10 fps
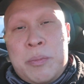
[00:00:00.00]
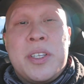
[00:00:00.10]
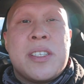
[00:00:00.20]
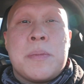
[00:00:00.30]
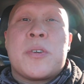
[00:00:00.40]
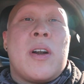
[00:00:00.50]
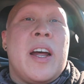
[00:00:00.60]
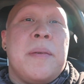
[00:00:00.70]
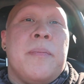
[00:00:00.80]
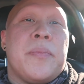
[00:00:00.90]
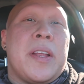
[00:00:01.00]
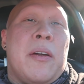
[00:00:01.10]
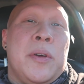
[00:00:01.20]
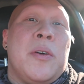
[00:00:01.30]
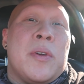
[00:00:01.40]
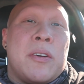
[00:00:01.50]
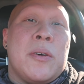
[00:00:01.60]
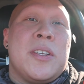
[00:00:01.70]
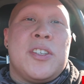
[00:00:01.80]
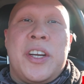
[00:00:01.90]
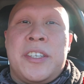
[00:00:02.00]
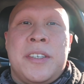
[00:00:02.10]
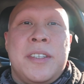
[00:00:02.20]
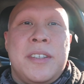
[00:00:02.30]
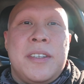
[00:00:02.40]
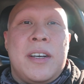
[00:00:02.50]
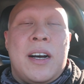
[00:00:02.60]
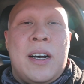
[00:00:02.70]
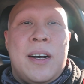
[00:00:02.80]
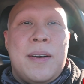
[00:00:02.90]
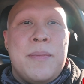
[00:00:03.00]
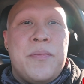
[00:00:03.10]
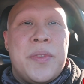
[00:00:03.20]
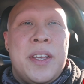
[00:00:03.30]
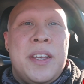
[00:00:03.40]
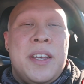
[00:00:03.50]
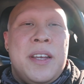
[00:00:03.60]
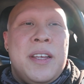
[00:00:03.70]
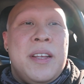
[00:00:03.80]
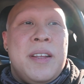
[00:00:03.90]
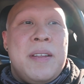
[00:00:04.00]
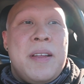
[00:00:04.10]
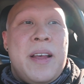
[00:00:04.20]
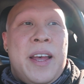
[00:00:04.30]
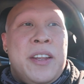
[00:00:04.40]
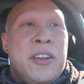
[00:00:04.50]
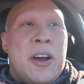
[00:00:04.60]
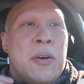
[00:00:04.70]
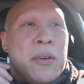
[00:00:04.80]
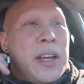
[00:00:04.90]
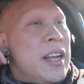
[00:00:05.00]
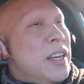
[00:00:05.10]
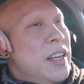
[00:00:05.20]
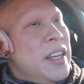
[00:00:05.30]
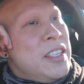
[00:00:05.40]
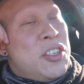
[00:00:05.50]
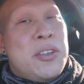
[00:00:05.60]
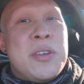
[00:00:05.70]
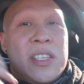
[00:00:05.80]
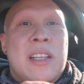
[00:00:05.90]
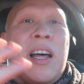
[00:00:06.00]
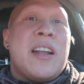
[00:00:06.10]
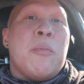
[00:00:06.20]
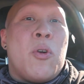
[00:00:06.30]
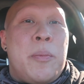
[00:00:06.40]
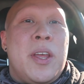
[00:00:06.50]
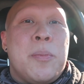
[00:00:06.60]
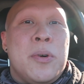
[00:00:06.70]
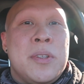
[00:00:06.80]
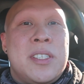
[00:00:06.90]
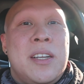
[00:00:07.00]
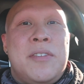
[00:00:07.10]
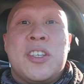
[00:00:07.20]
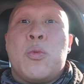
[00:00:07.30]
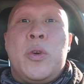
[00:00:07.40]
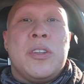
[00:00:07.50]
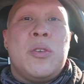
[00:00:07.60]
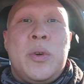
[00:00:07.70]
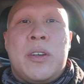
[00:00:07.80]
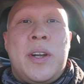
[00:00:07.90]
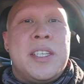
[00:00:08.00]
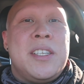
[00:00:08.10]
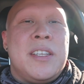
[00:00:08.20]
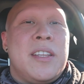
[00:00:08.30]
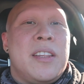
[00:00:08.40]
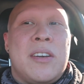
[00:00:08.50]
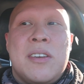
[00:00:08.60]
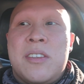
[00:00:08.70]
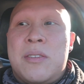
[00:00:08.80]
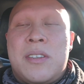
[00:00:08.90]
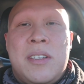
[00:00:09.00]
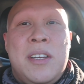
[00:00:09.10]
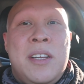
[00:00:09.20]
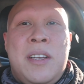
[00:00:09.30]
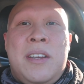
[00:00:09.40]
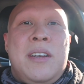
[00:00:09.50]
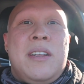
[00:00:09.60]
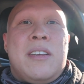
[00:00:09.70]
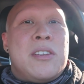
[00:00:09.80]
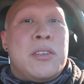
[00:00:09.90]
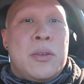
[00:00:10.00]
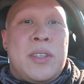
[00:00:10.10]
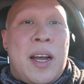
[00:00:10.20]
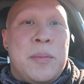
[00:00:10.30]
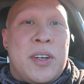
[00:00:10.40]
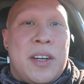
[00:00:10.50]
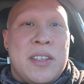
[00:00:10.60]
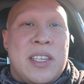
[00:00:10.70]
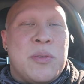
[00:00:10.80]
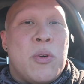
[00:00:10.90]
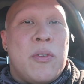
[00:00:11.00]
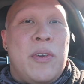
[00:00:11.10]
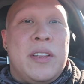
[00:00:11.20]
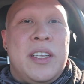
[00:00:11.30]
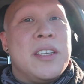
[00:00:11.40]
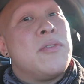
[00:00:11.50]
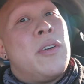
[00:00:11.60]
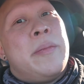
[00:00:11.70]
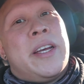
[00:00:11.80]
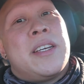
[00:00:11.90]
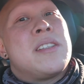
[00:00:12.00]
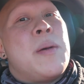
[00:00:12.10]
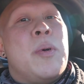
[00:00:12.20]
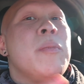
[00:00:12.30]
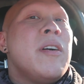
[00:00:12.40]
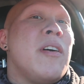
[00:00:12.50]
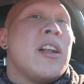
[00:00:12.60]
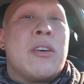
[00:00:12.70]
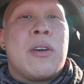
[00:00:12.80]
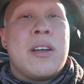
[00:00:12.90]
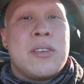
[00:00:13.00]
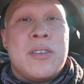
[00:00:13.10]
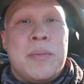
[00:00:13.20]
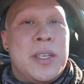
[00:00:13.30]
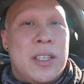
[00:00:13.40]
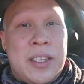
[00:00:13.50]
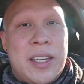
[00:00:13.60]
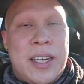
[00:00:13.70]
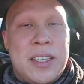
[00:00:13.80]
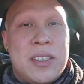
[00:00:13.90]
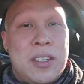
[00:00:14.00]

Please subscribe. I really want to grow this channel, and kind of introduce a lot of more people instead of just wheel-to-wheel racing. That there's also time trials that's more friendly, from like a step above autocross or something like that.